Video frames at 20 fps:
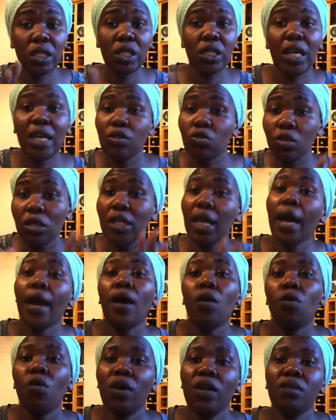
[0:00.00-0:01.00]
aitonzi
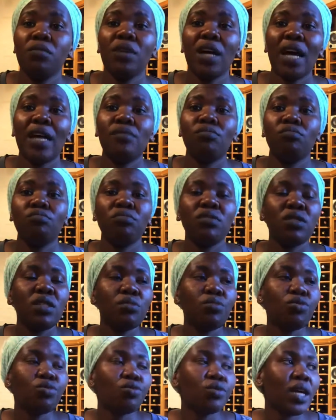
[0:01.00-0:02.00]
akarohwa
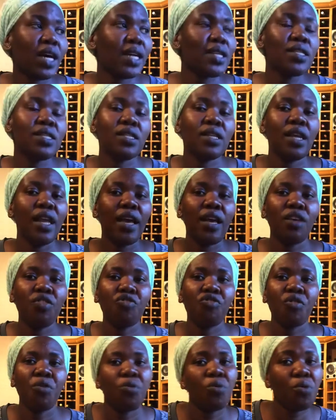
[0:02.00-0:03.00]
nemukadzi, like
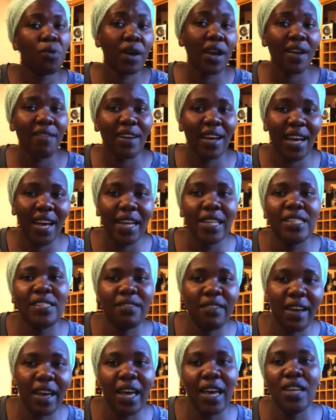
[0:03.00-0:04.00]
zvaunoona
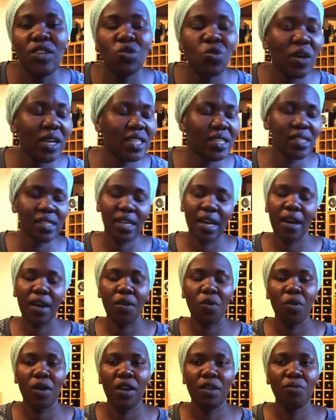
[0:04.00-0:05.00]
vakadzi vakaitwa achinzi
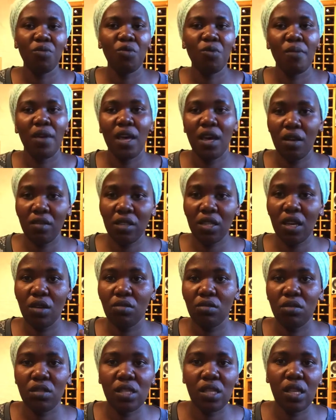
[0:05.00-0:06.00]
akarohwa nemurume. I wish I
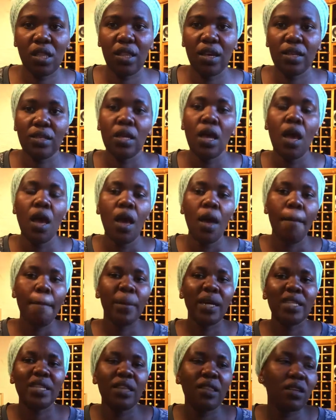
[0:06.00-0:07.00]
could see that,
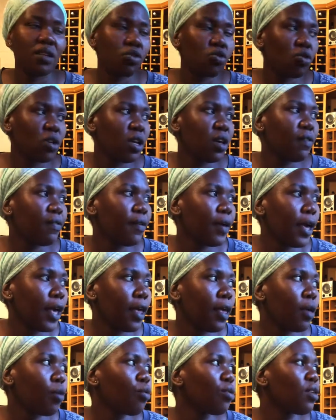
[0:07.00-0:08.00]
but I think to have
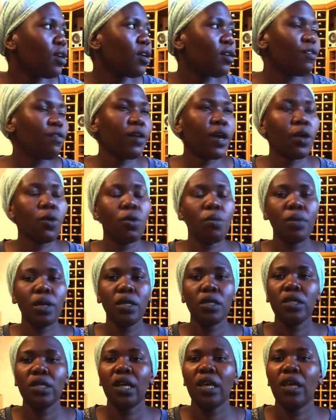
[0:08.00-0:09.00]
a healthy
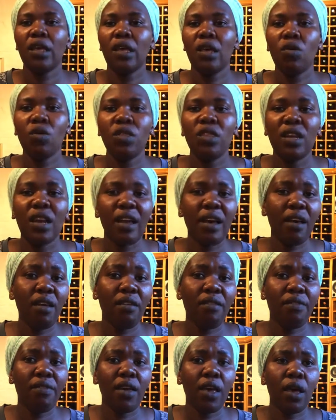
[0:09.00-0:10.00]
environment, a healthy
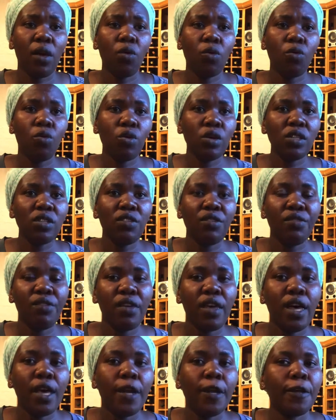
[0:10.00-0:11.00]
life, a
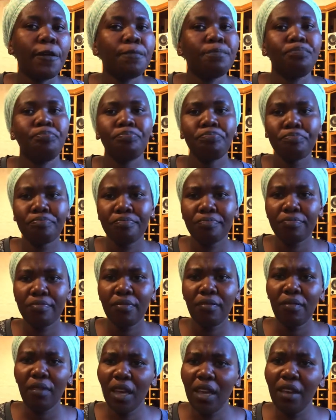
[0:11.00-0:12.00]
God-fearing
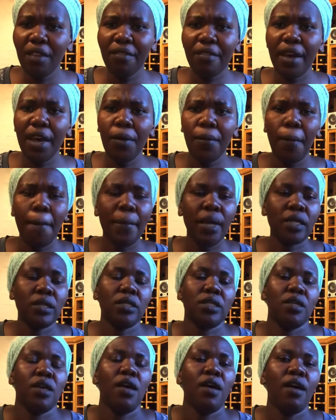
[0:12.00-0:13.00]

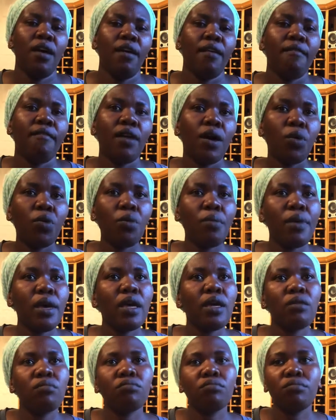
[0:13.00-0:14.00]
environment,
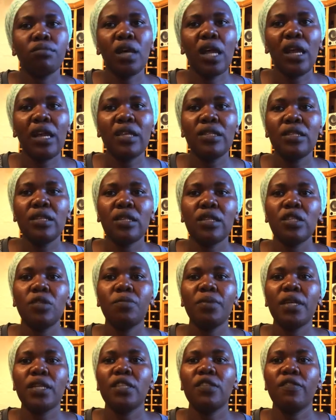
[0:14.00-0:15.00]
varume, let's
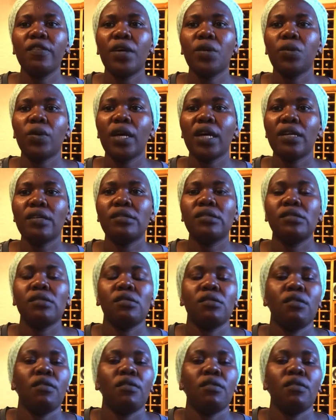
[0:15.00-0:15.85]
respect vanhukadzi.